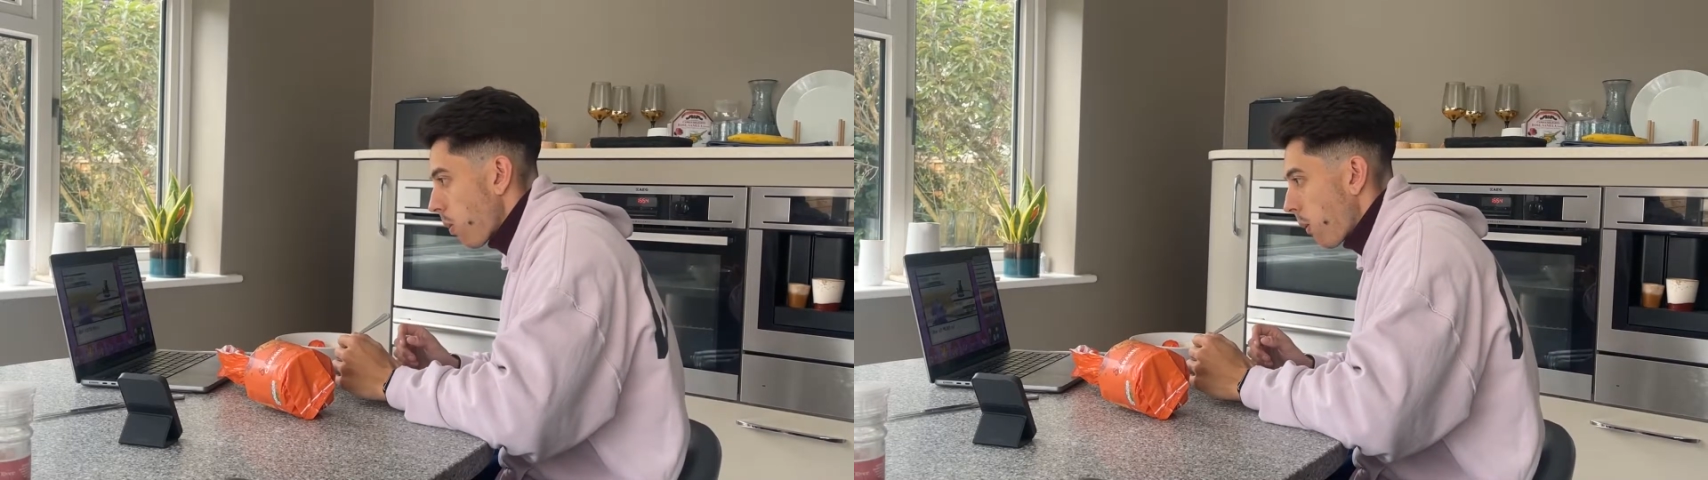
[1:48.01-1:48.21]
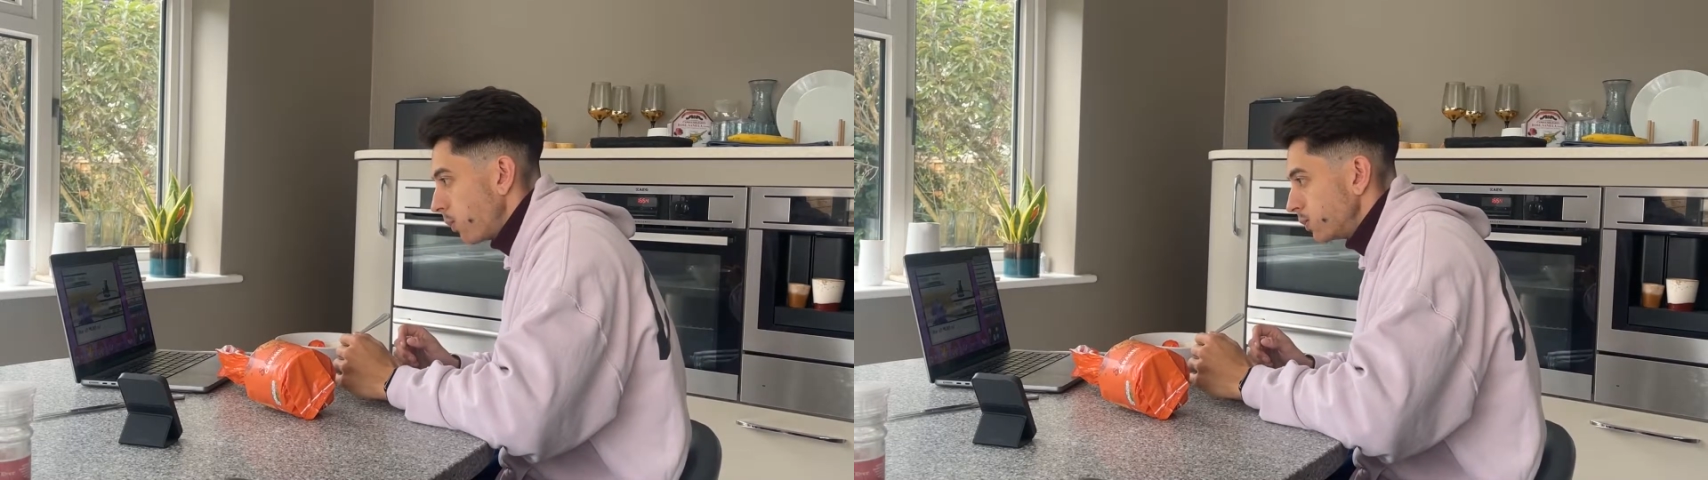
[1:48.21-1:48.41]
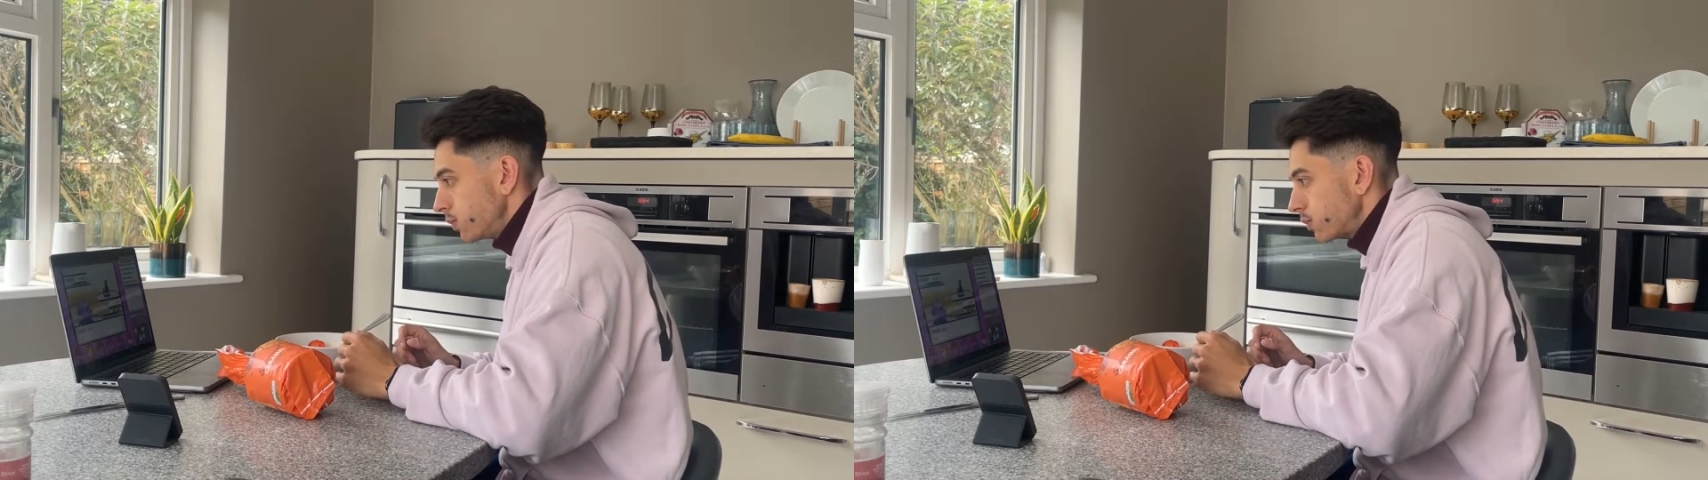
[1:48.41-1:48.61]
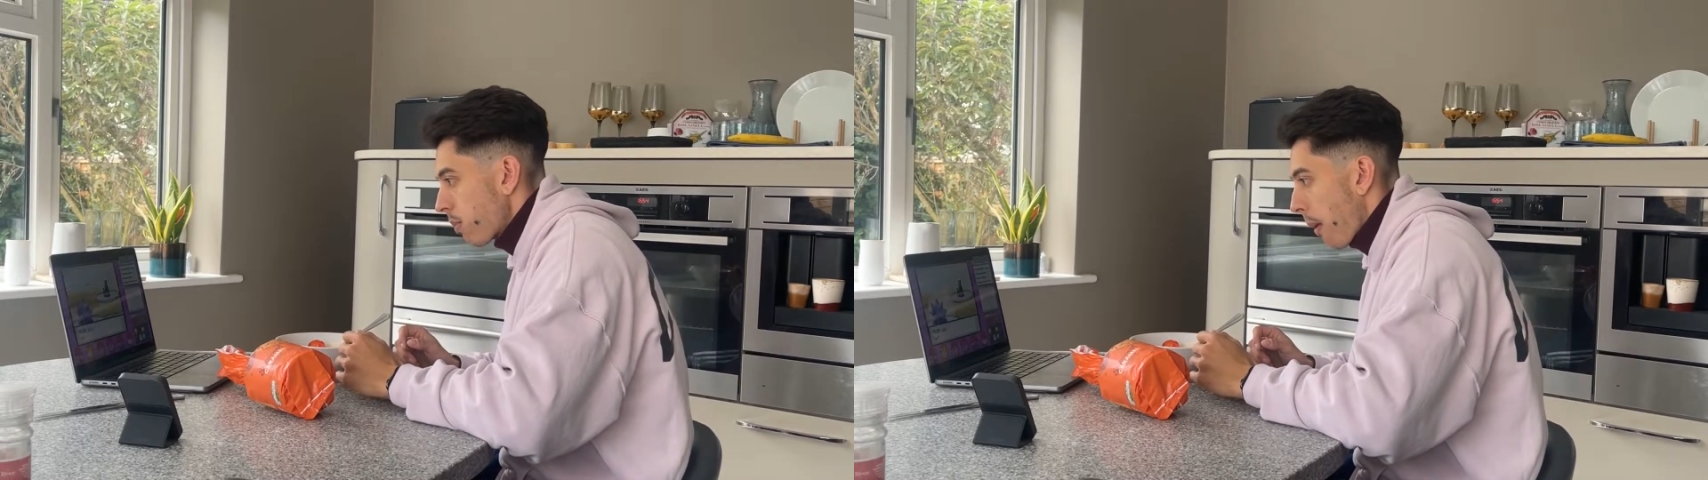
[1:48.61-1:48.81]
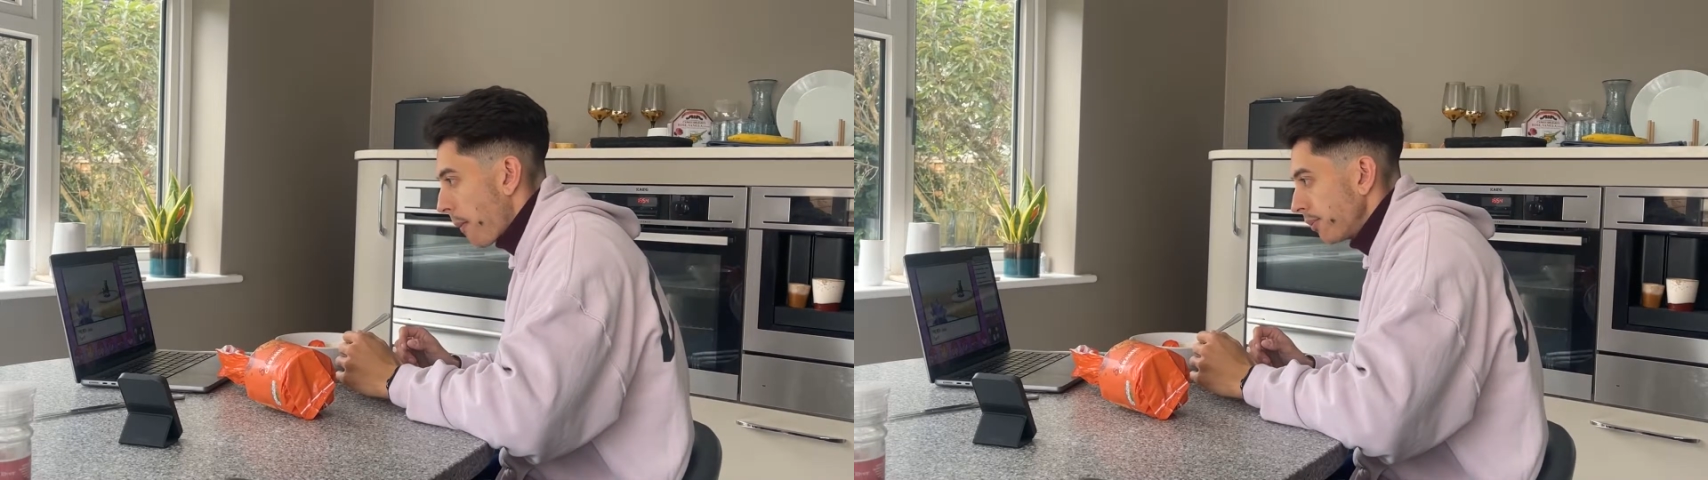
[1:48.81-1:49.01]
And then
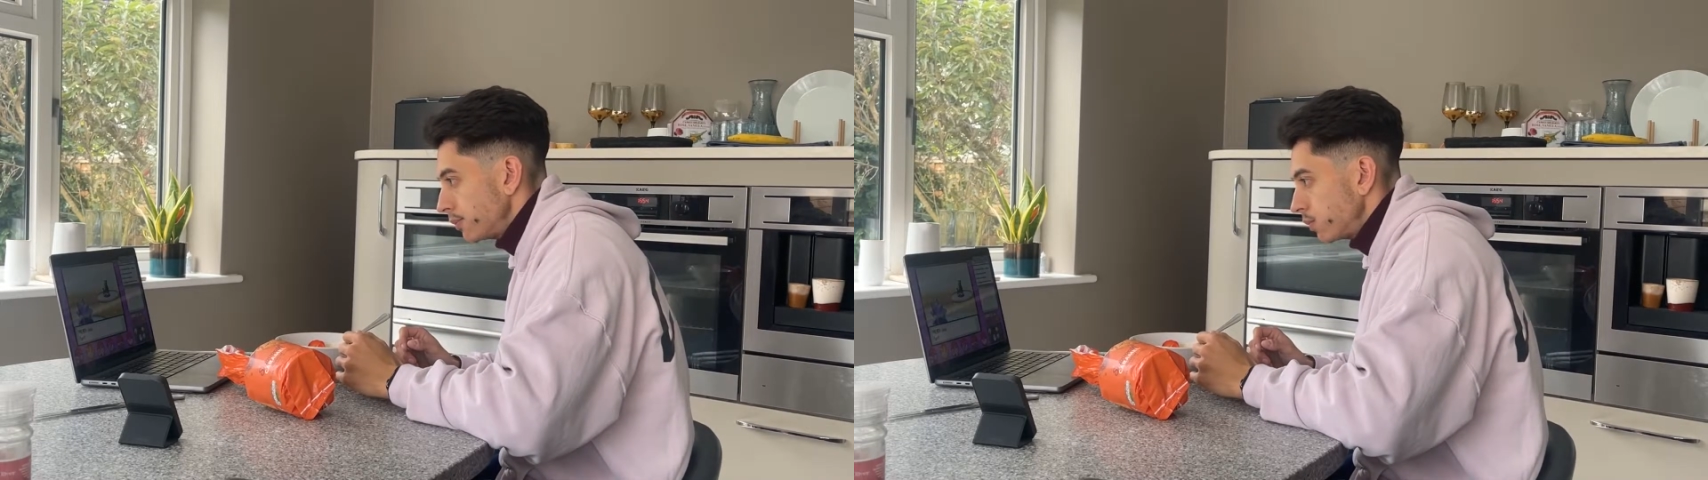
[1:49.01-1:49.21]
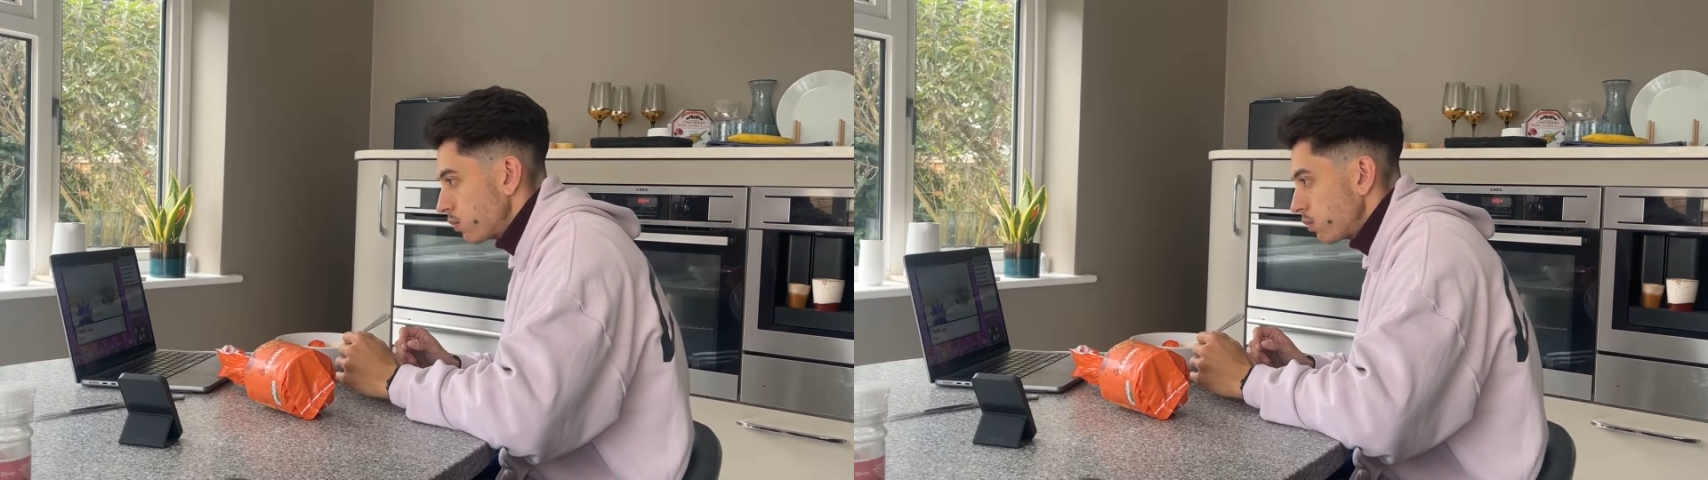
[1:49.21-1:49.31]
6